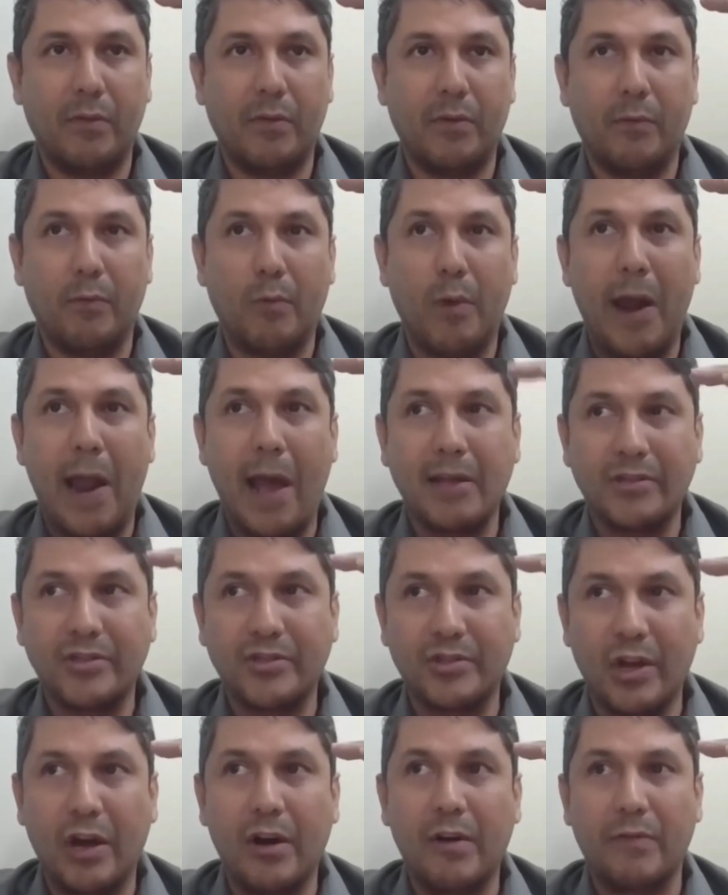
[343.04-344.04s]
what I
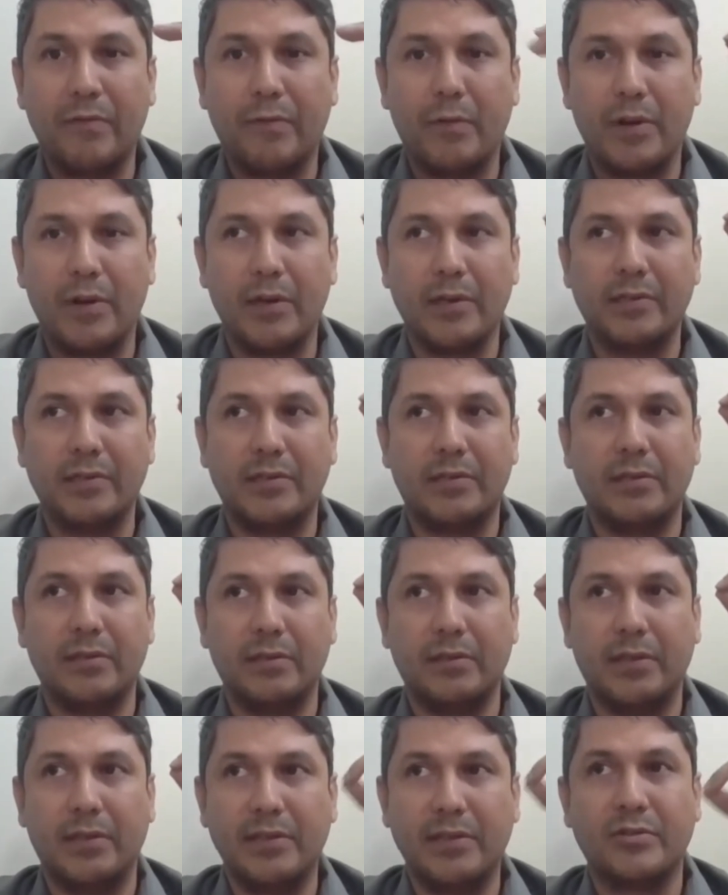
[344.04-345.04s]
solved was
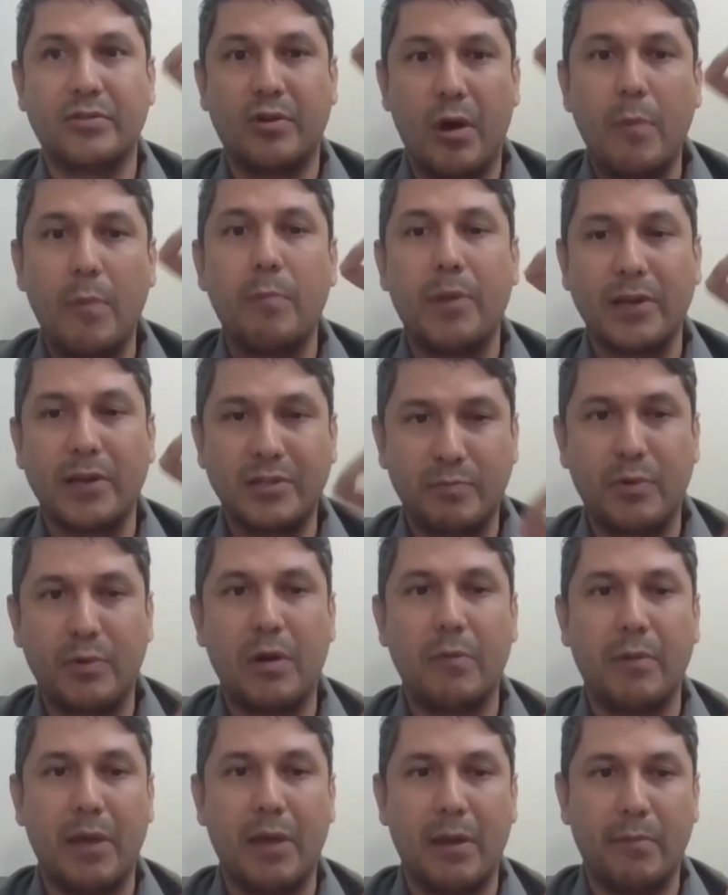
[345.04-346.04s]
this complex
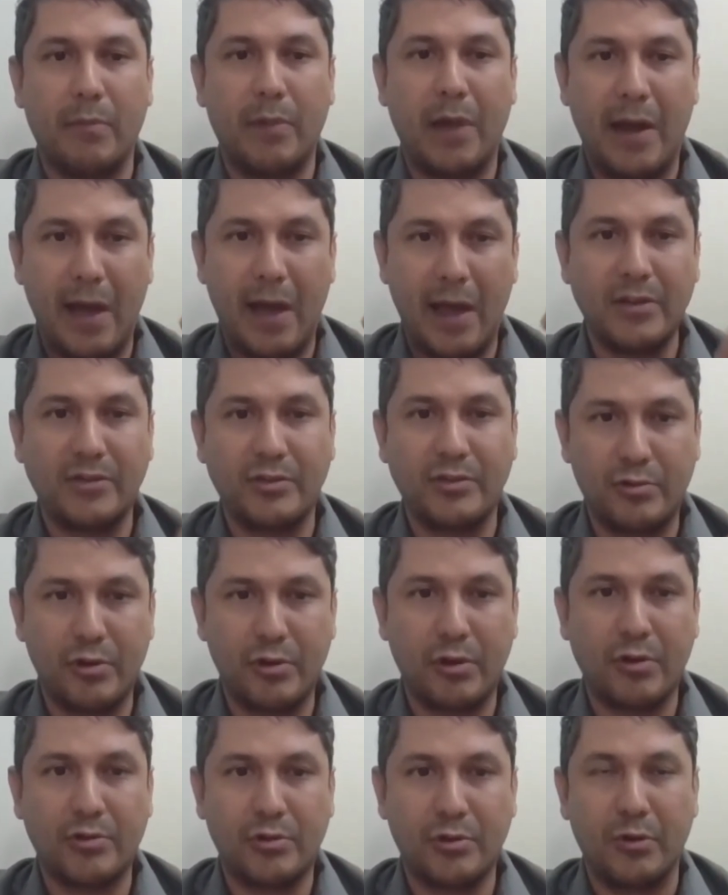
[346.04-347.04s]
problem, and I
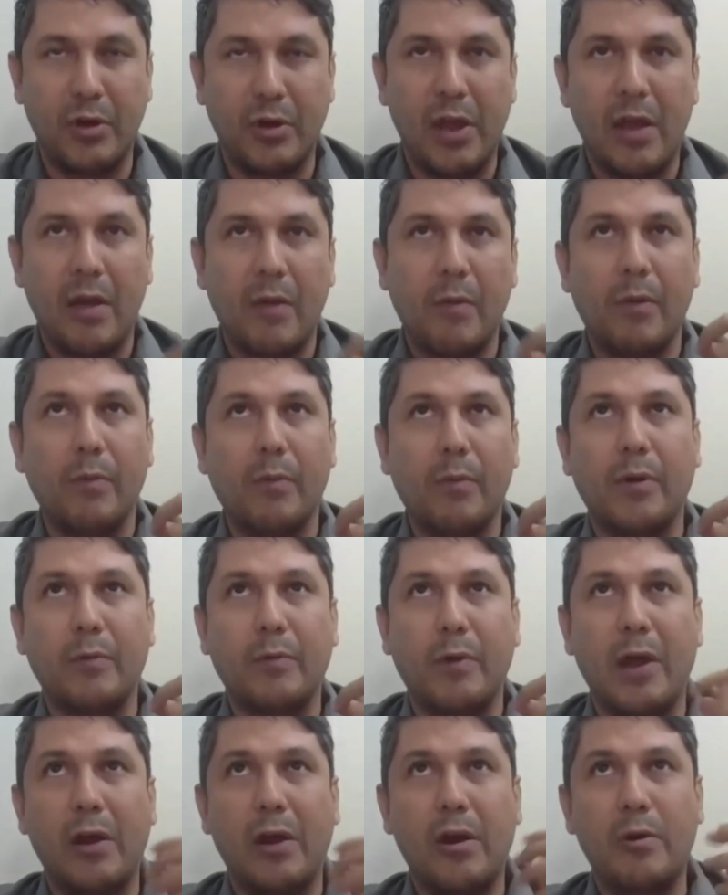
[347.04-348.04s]
structure what
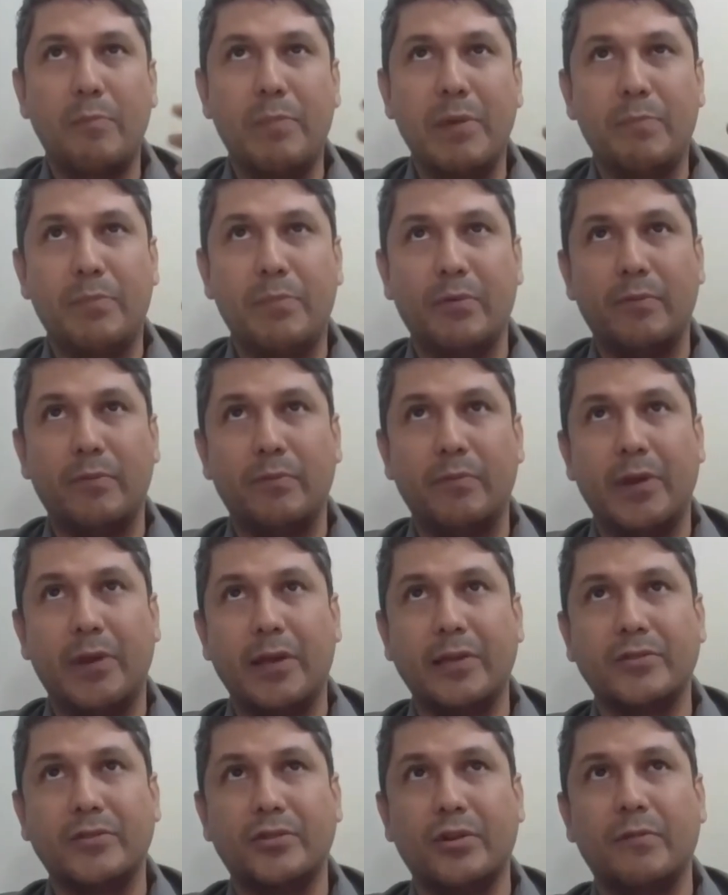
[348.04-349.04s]
a lot of people
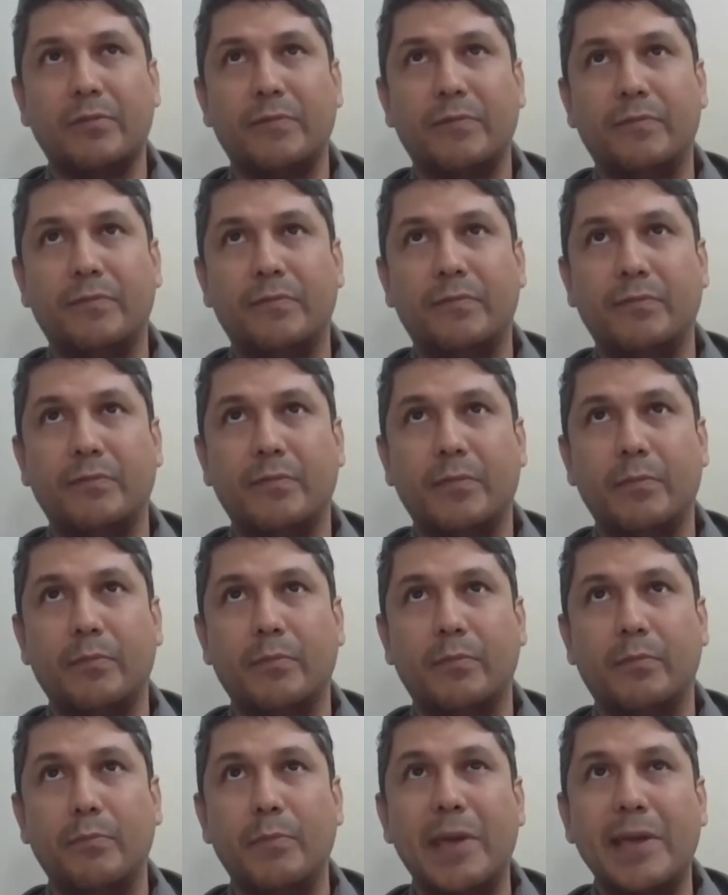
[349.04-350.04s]
like sort of
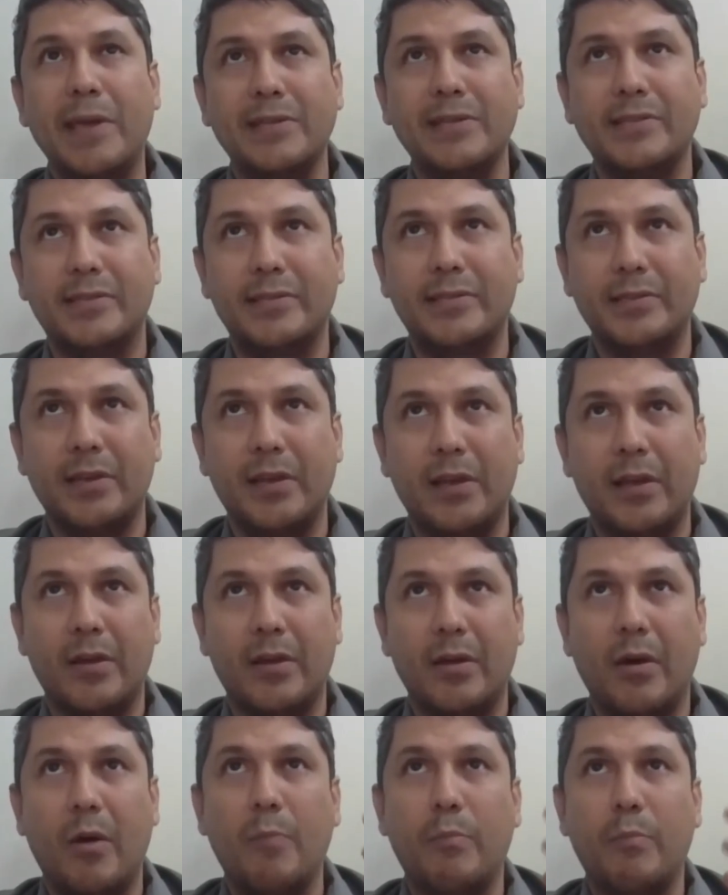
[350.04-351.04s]
miss
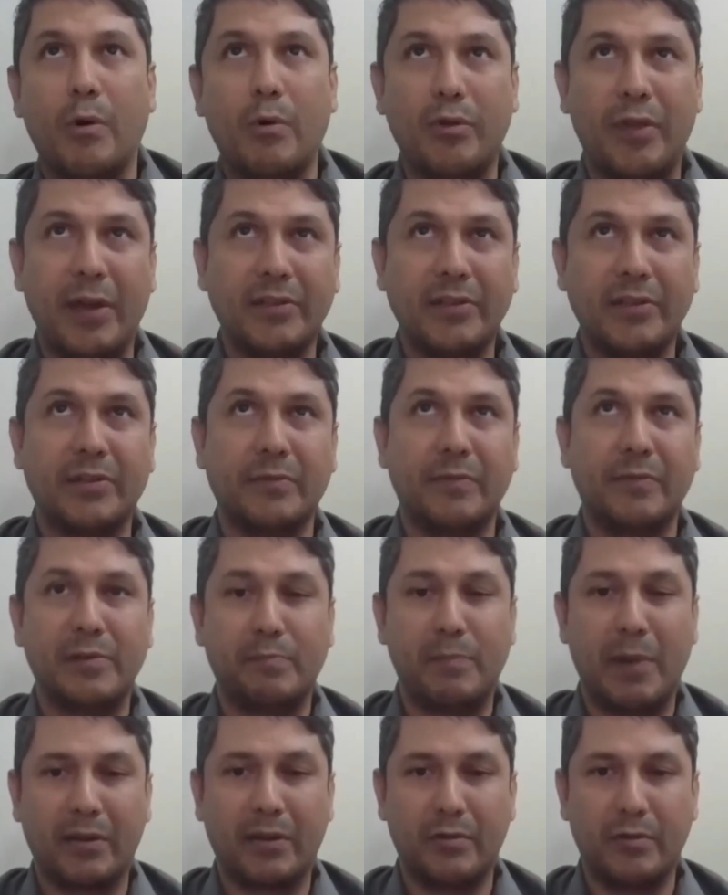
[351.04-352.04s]
on both ends of the
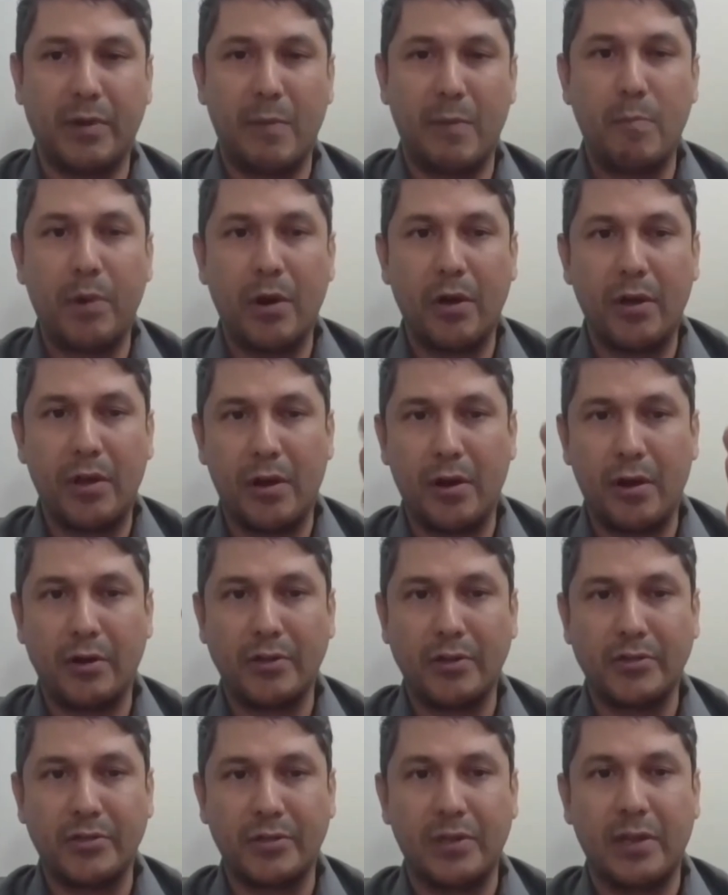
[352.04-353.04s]
spectrum,
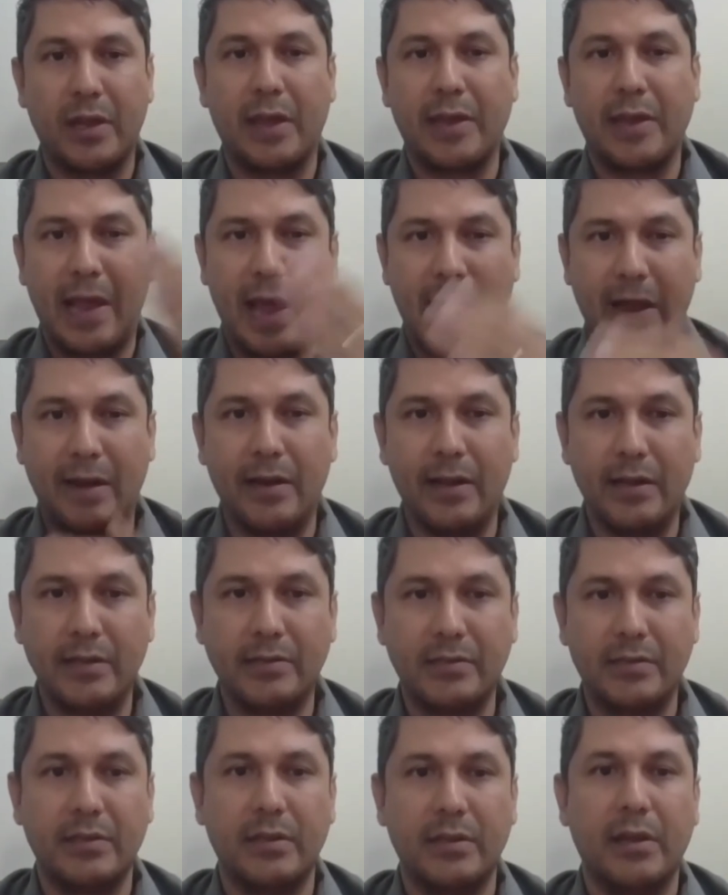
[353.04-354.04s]
employers and
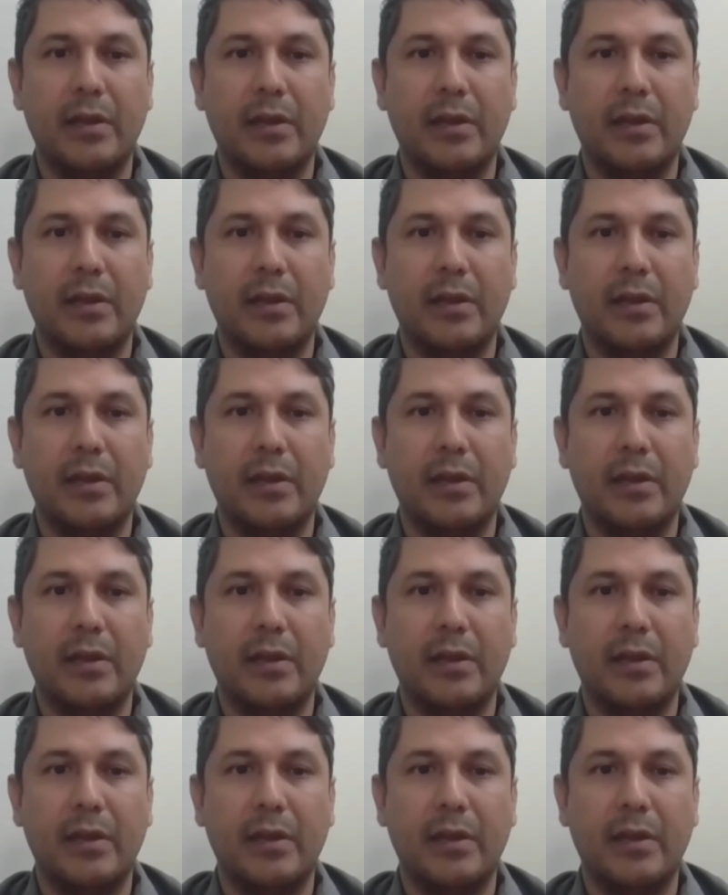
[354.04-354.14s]
candidates,